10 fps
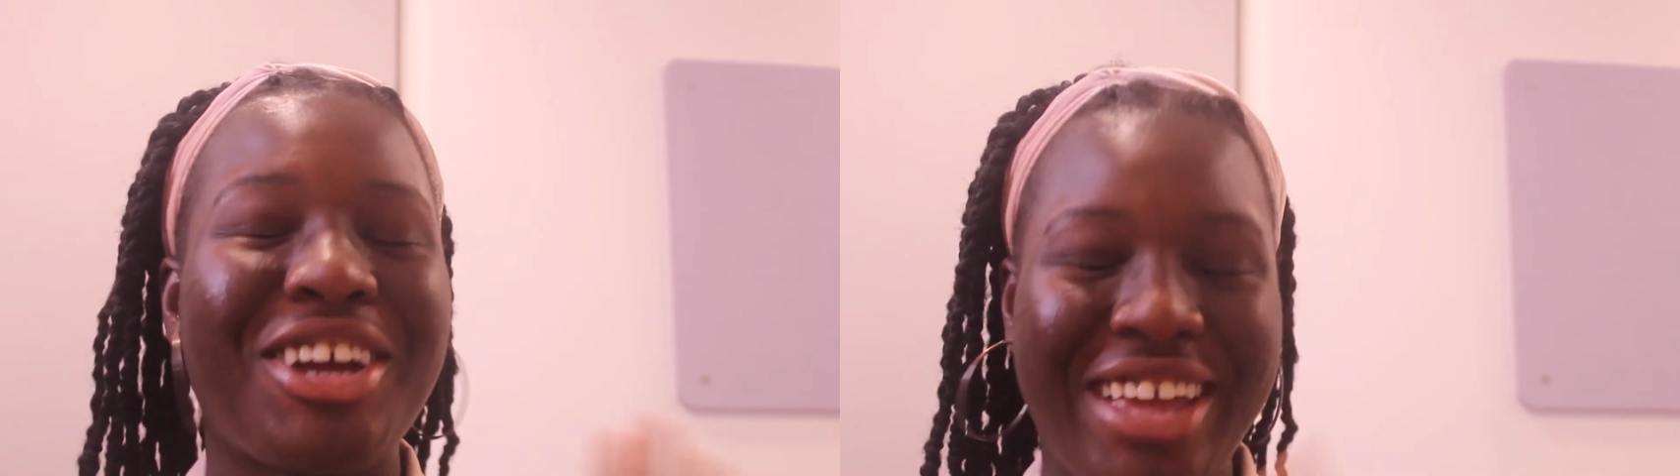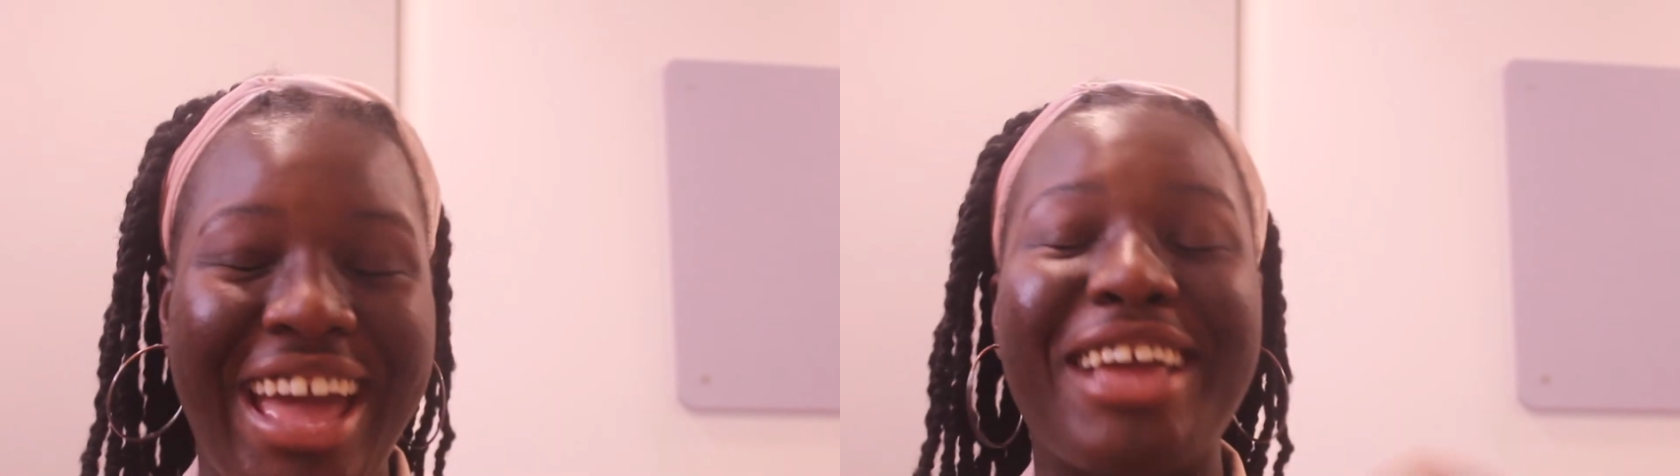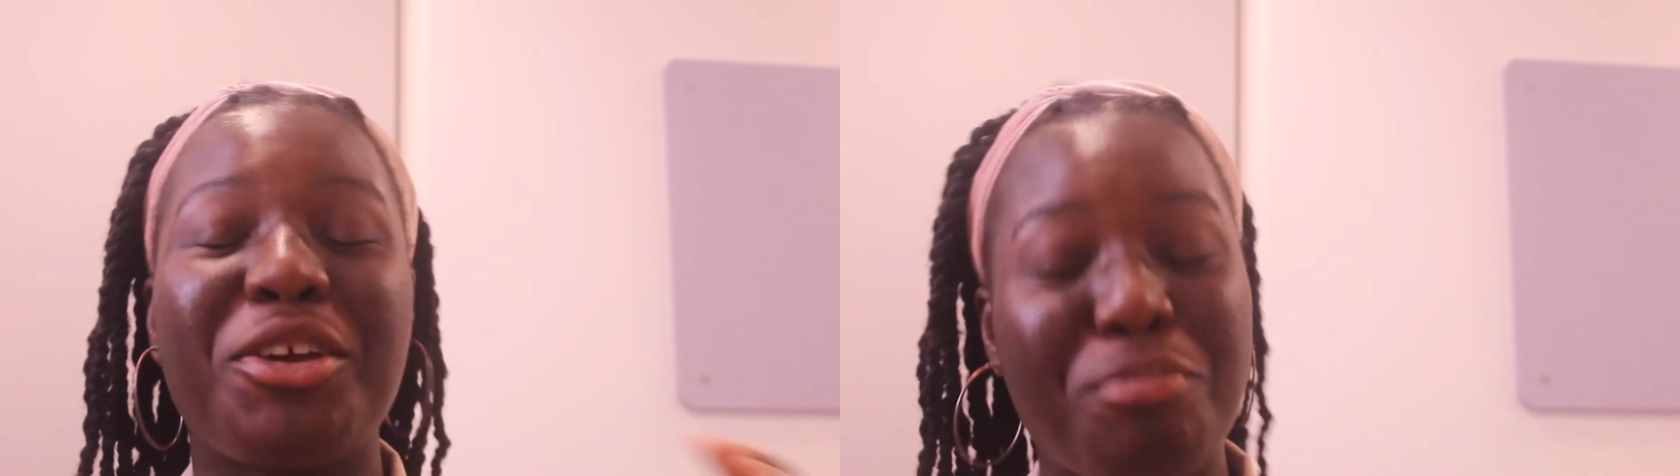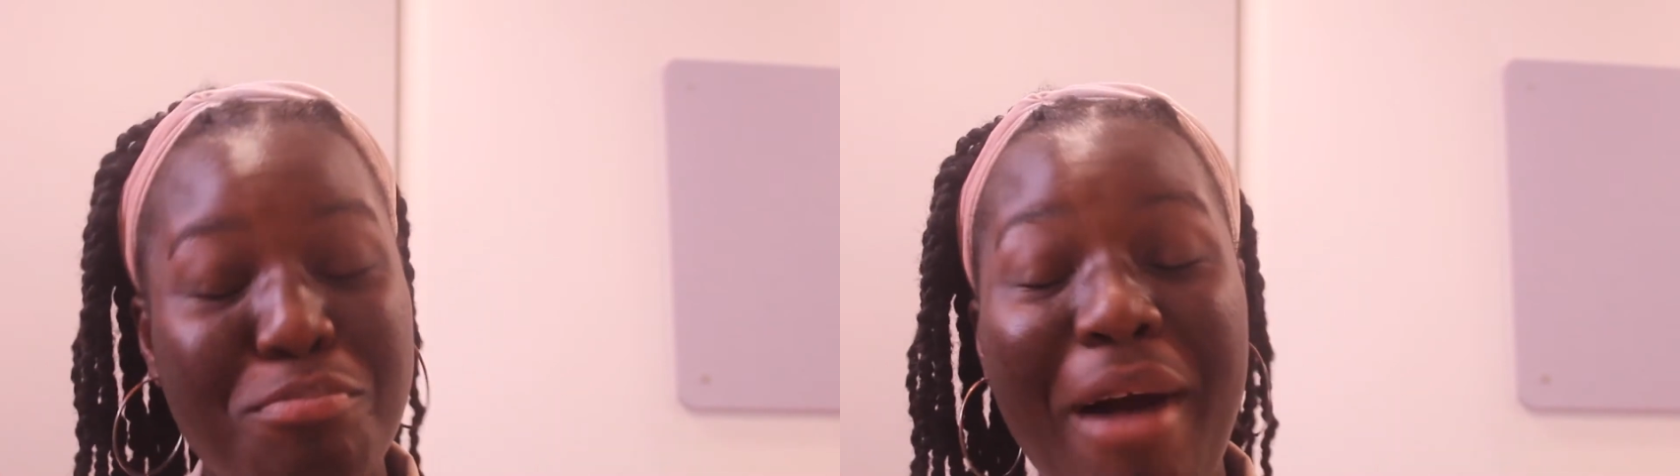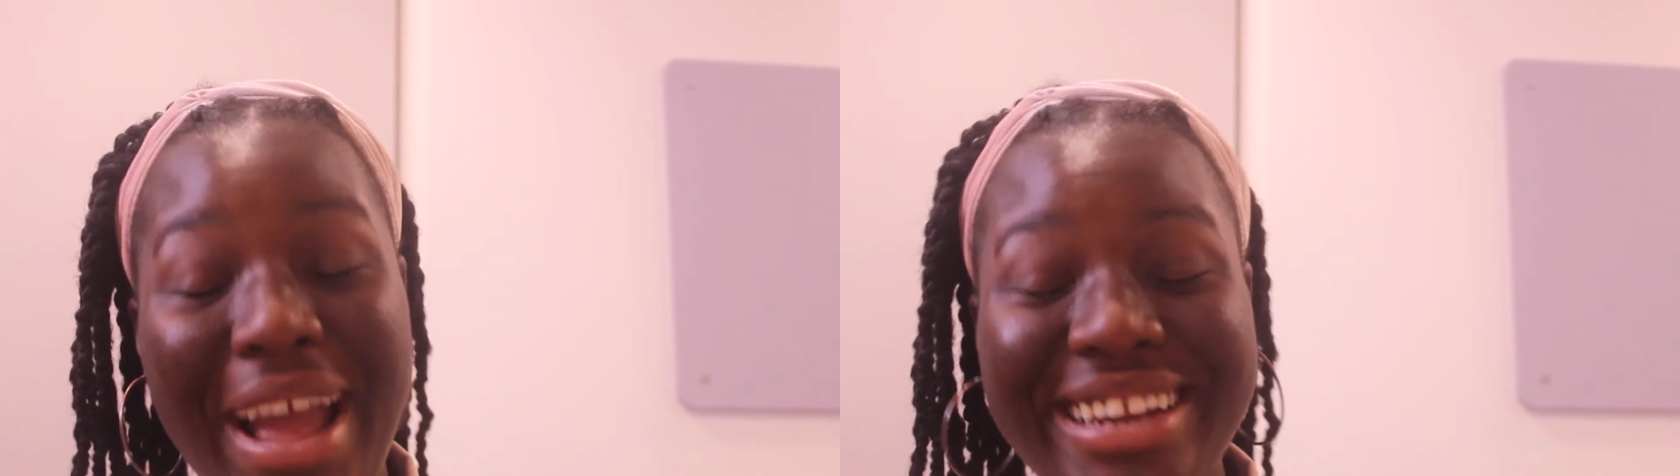Okay, you
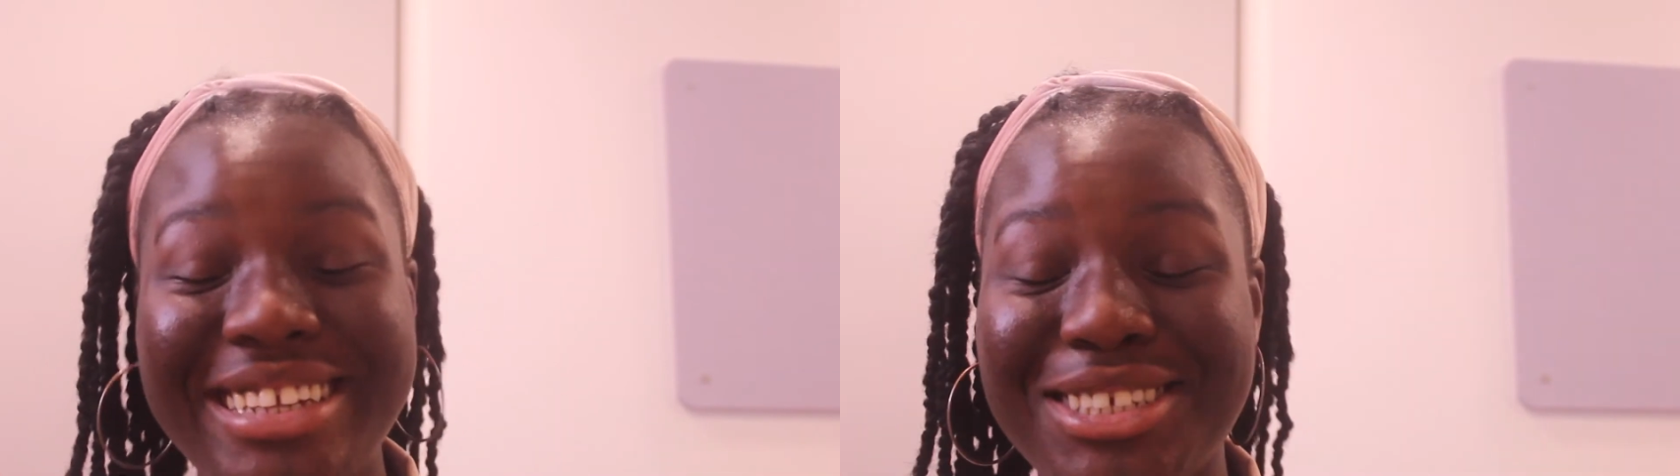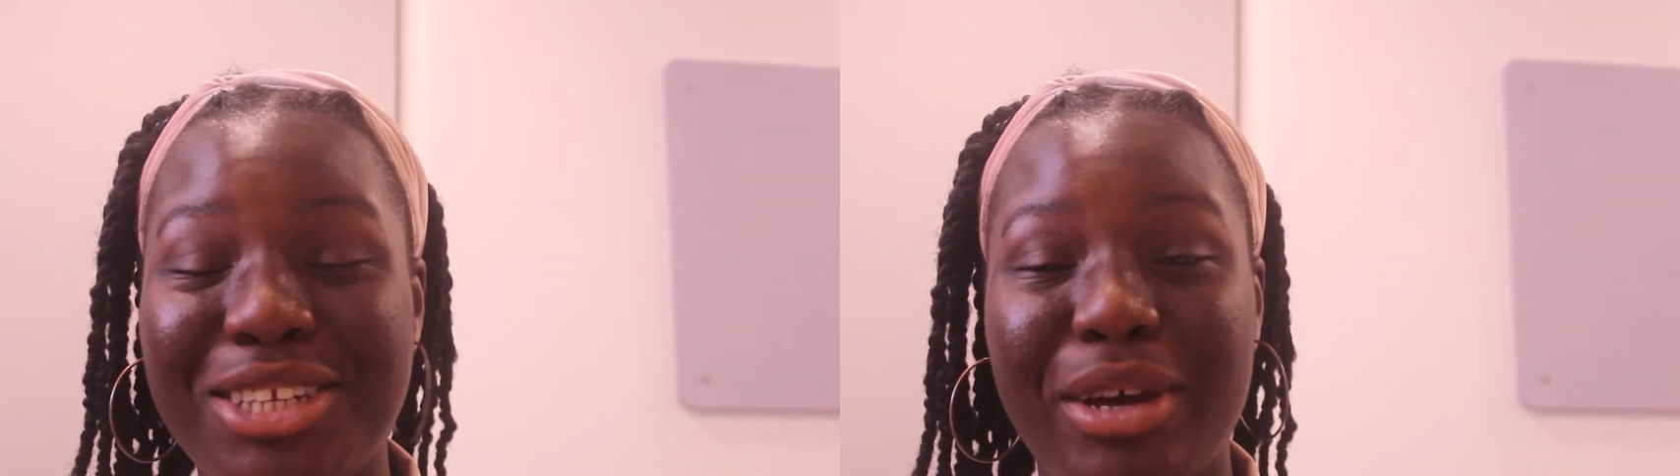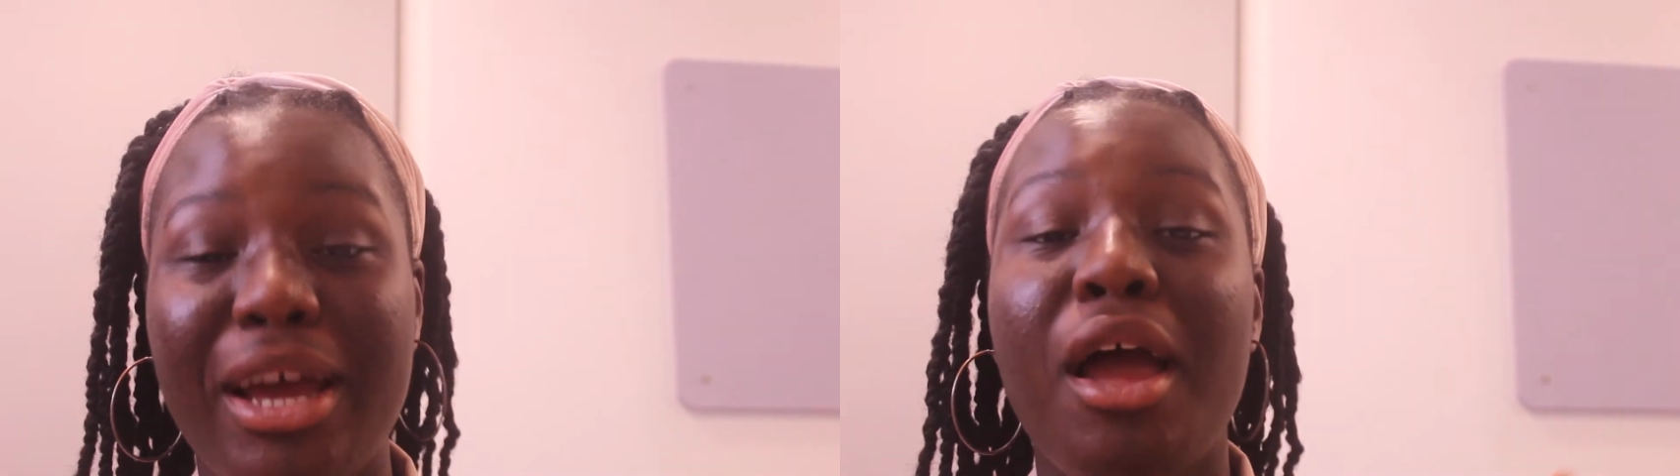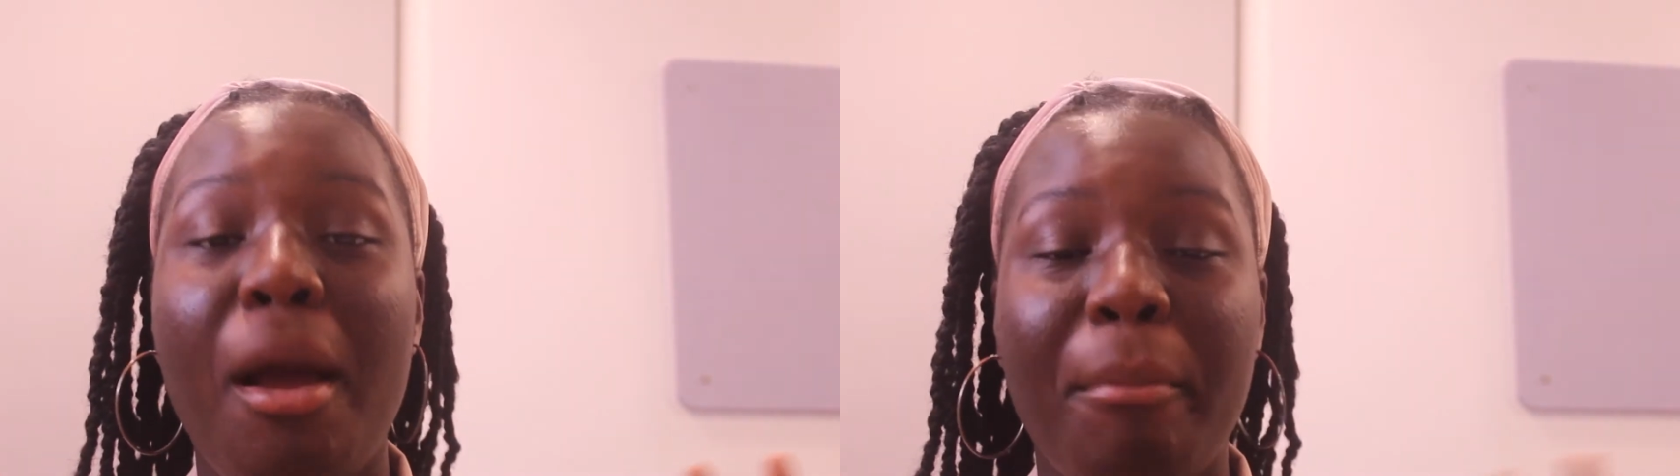might need to do it,